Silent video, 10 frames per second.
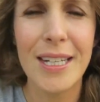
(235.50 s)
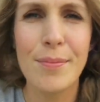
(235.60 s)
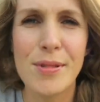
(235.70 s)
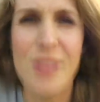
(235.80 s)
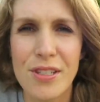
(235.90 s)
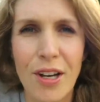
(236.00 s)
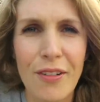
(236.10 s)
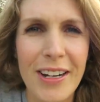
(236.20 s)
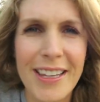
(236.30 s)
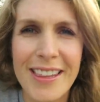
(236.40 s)
I'm
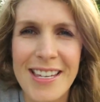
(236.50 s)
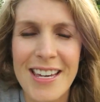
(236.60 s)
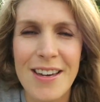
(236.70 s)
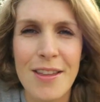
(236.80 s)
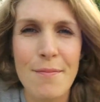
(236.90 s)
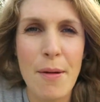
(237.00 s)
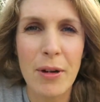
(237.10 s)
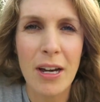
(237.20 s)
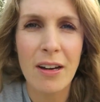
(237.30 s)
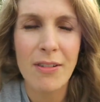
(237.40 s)
sorry, the
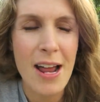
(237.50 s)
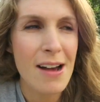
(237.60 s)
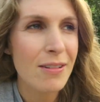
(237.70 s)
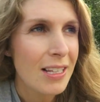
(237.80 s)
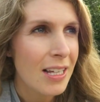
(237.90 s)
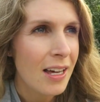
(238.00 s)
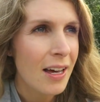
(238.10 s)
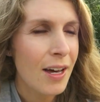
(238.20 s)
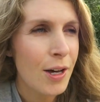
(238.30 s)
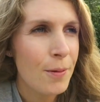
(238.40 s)
memory card ran out.
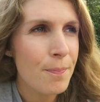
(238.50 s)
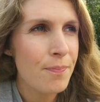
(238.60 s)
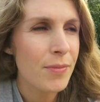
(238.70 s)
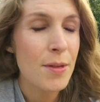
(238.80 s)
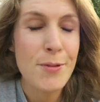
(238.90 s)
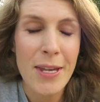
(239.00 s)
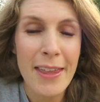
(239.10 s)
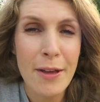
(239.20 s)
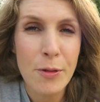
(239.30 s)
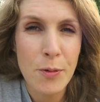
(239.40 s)
So
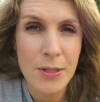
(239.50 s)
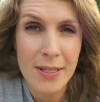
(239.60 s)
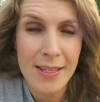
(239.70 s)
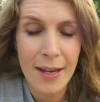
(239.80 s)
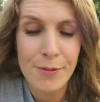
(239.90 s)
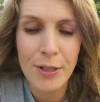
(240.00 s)
yeah, that's what I was gonna say.